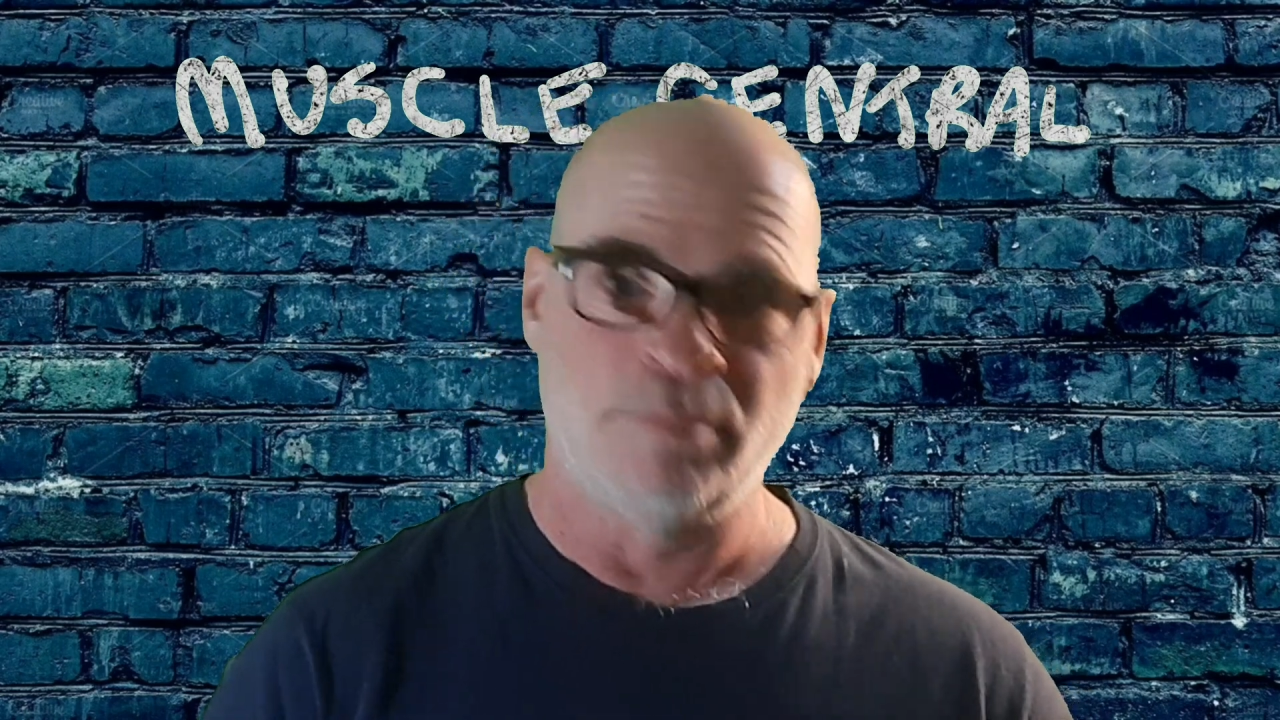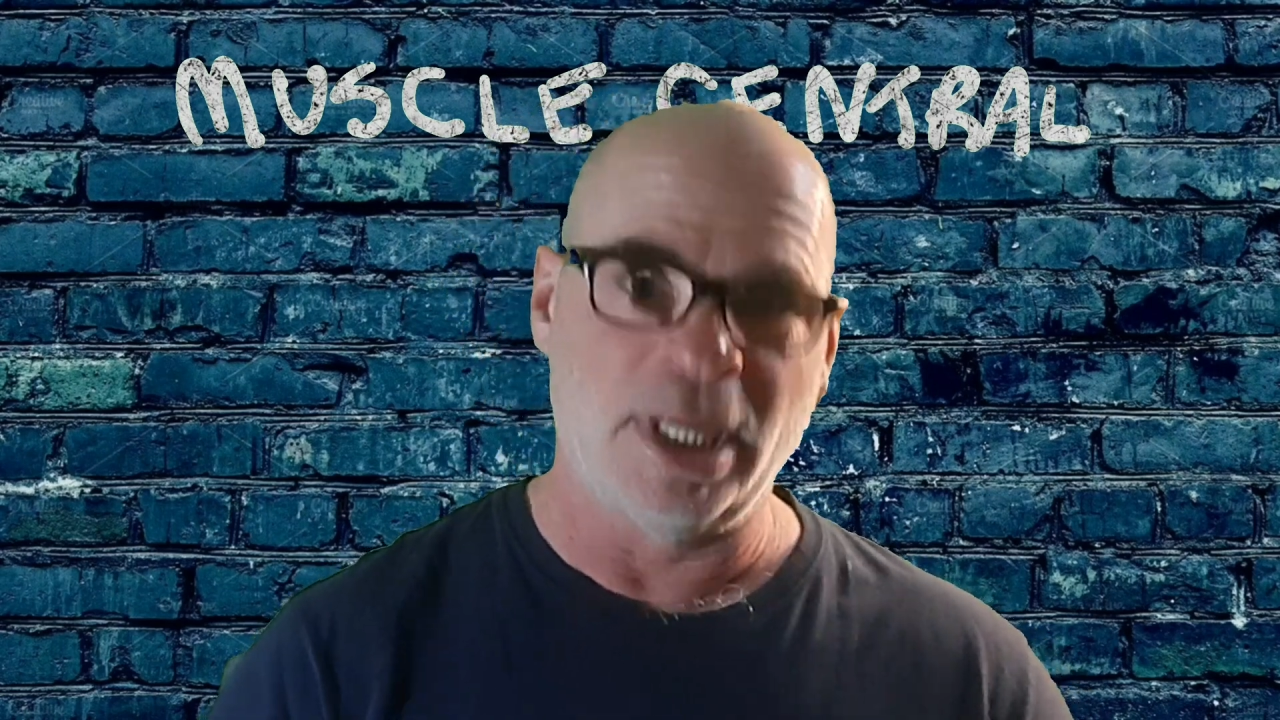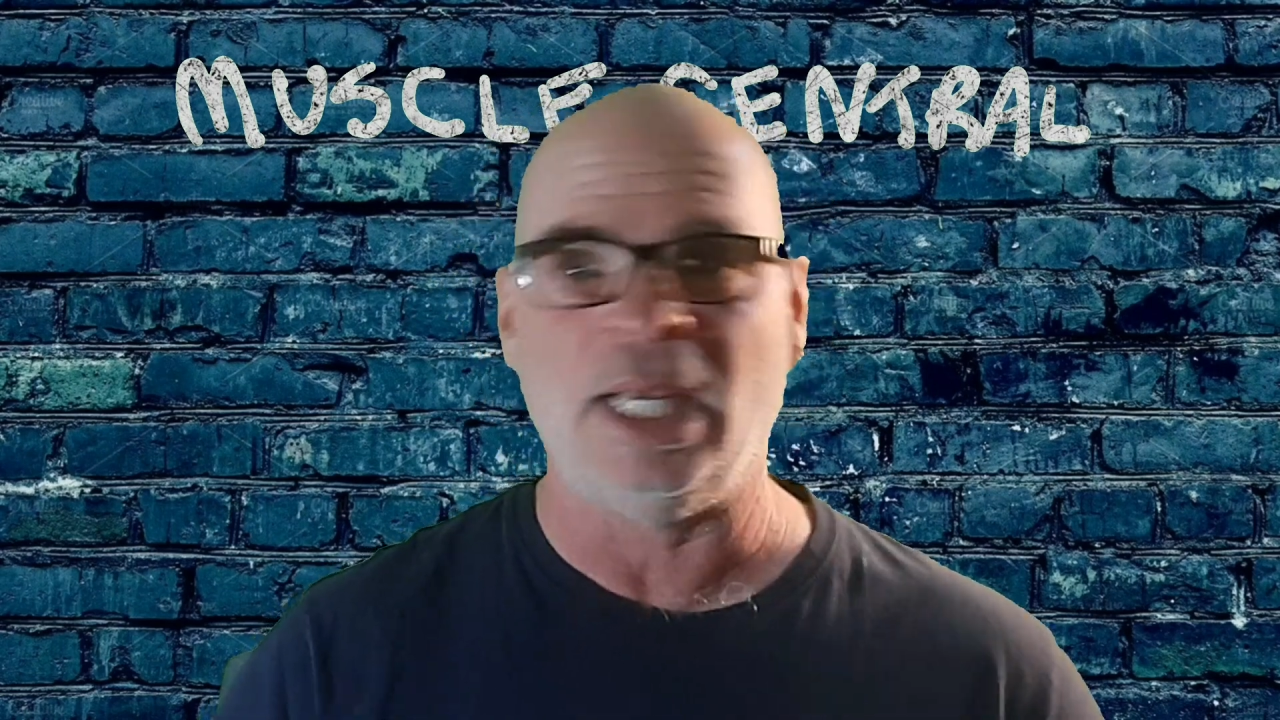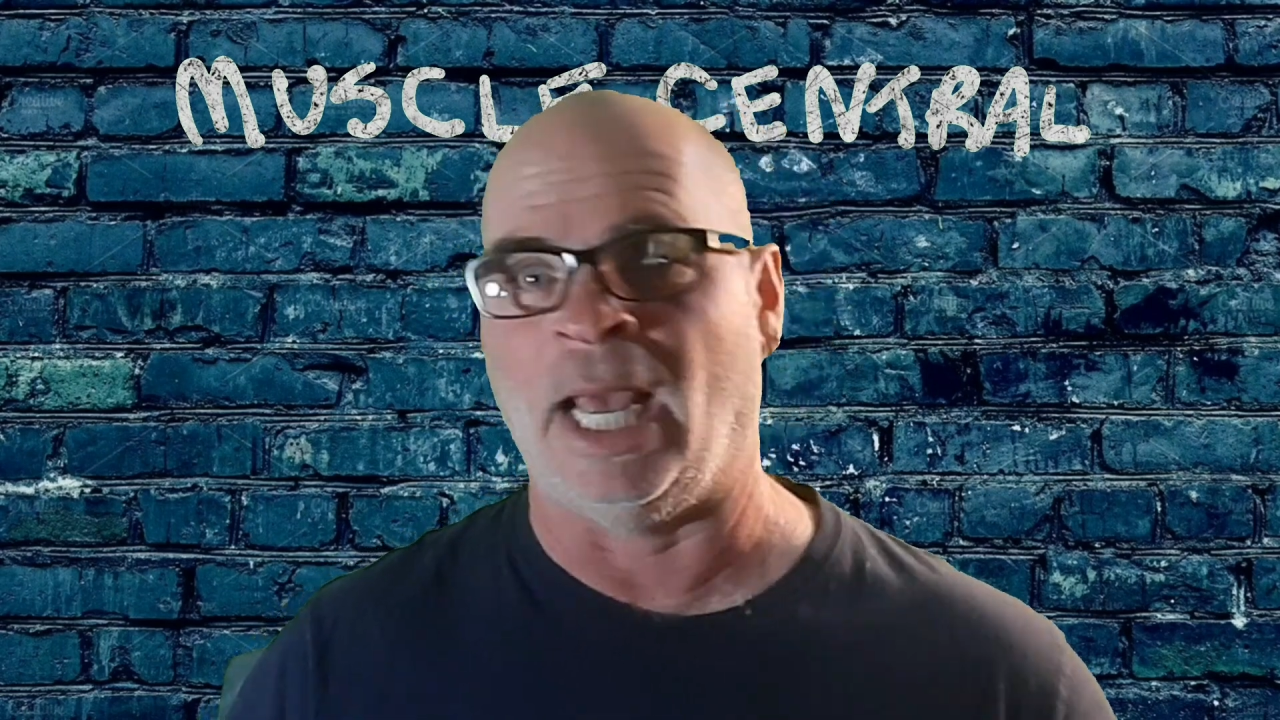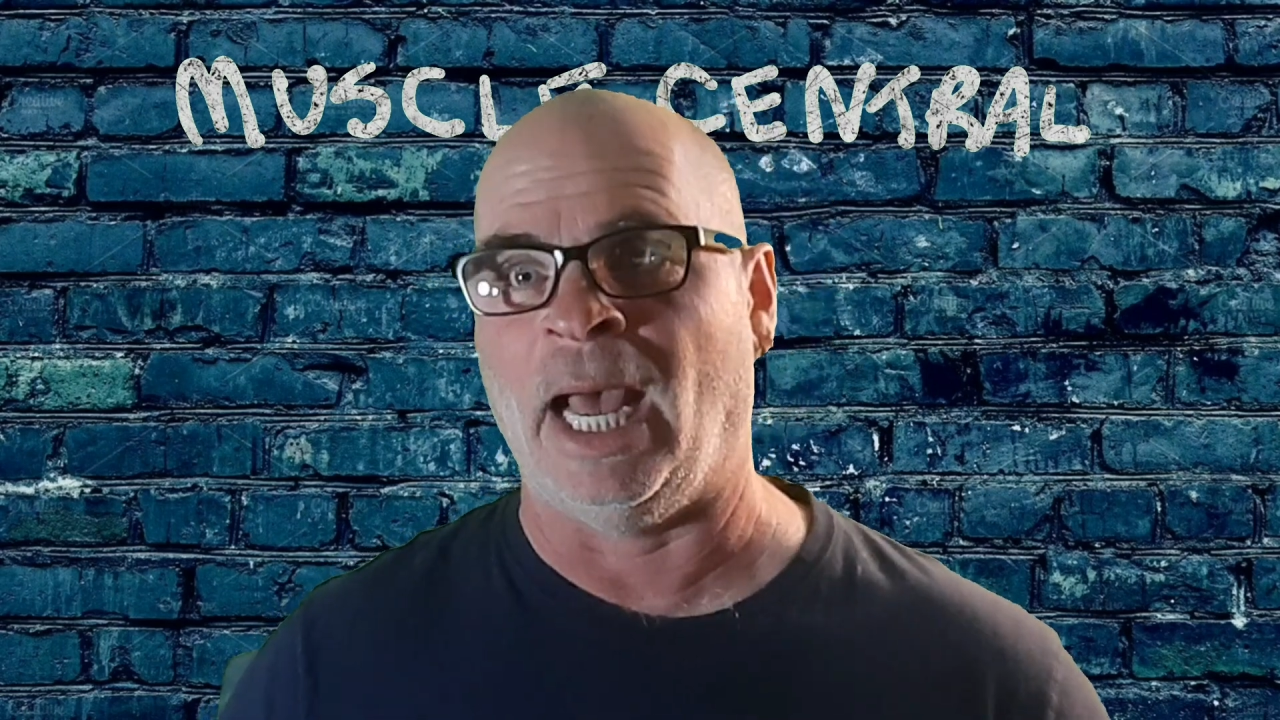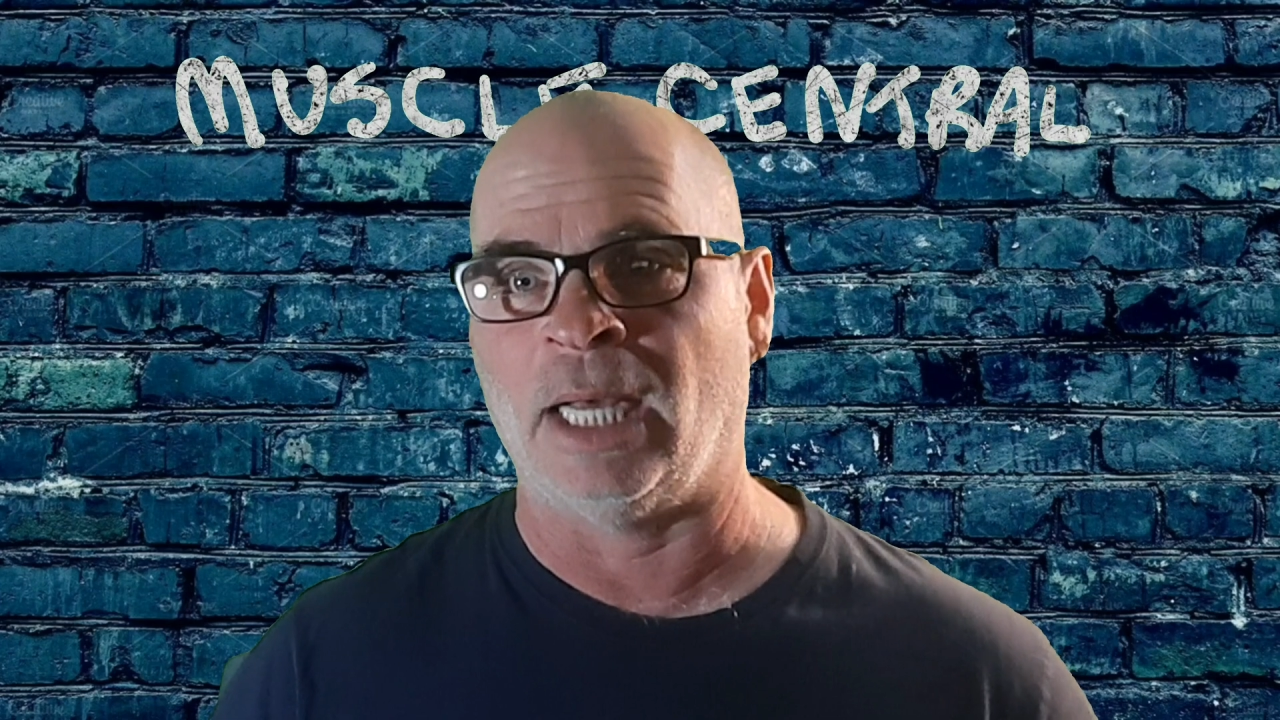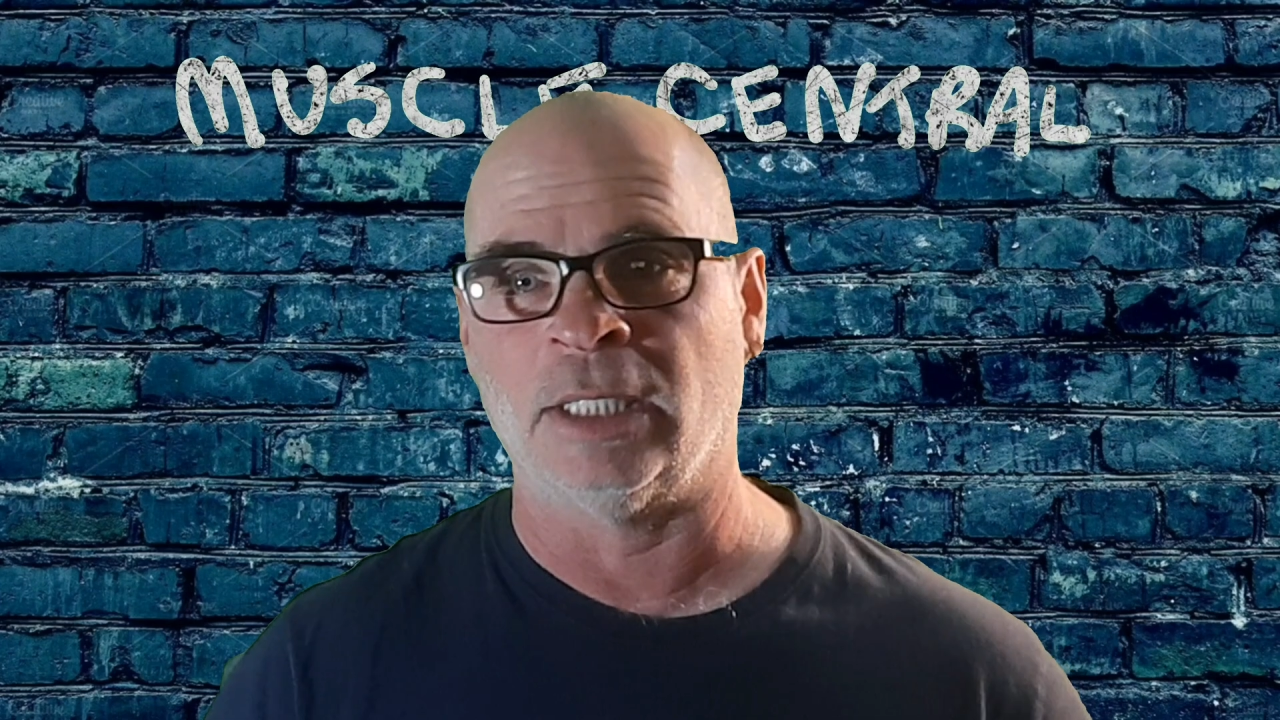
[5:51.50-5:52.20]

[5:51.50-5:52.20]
be at.